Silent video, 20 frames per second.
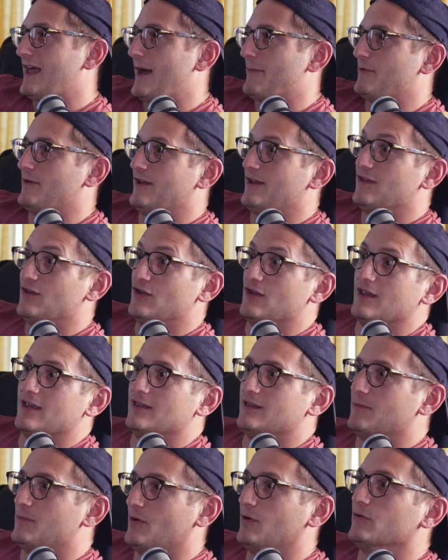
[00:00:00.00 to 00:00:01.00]
it happened
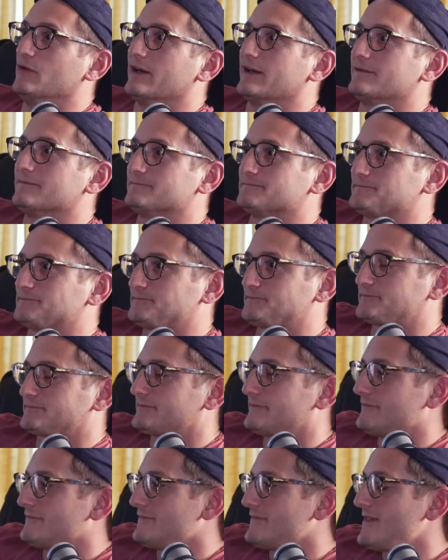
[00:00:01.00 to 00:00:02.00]
in the building.
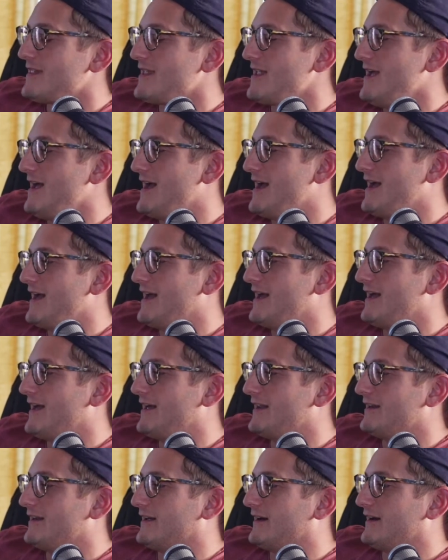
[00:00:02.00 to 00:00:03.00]

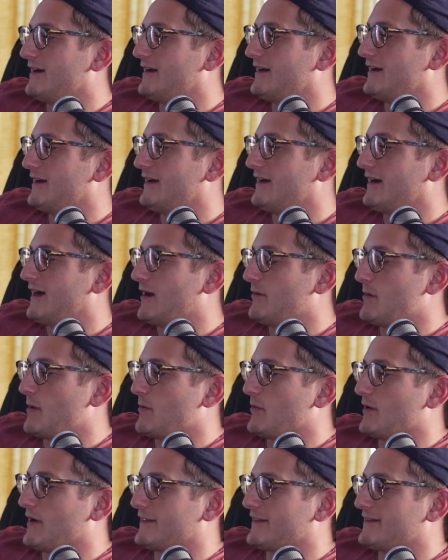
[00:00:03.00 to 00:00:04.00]
And I
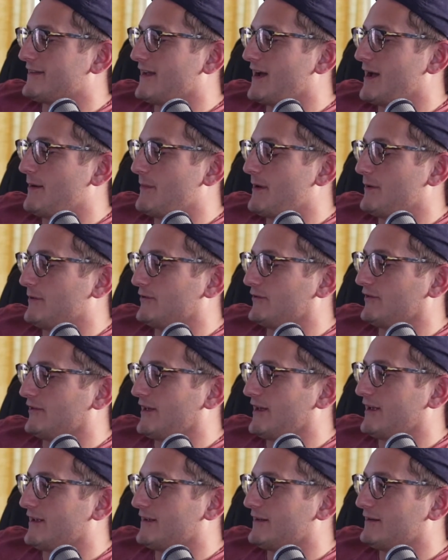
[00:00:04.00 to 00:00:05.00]
remember at the time I was
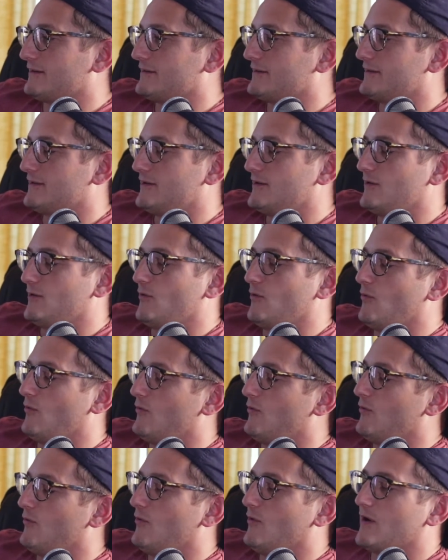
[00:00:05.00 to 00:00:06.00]
like,
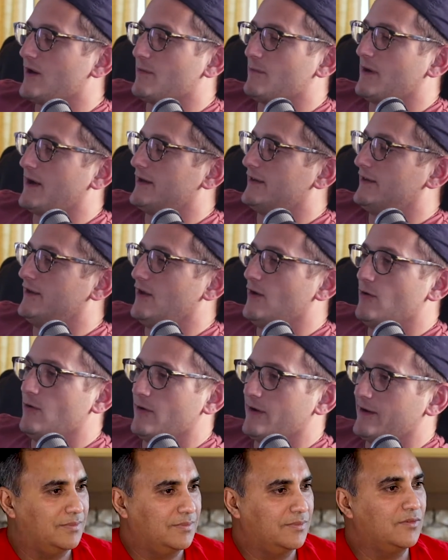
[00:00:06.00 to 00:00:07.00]
what am I doing?
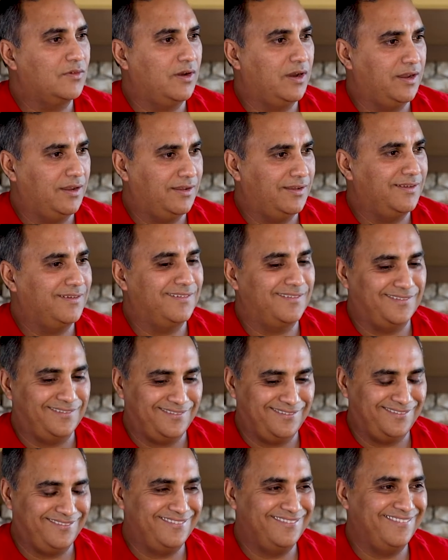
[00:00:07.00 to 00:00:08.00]
I should be in med
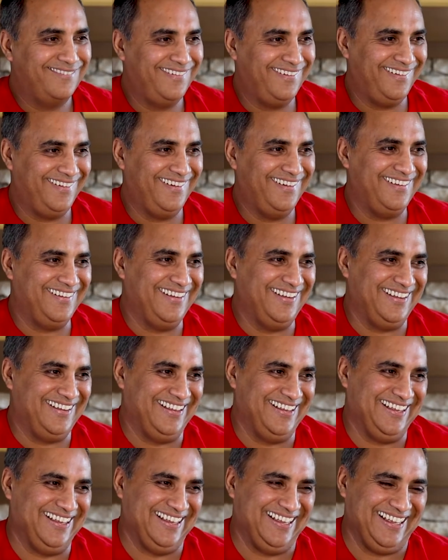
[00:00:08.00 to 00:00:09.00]
school right now.
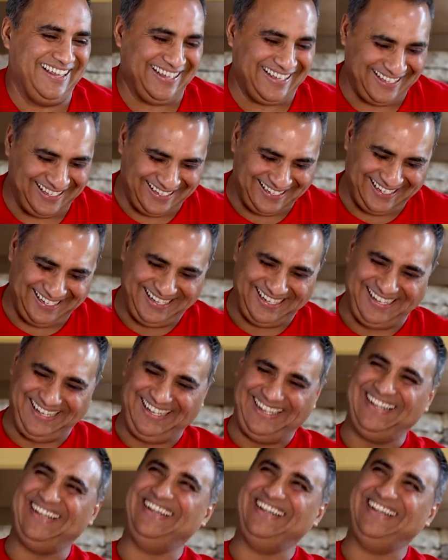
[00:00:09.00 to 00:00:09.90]
What am I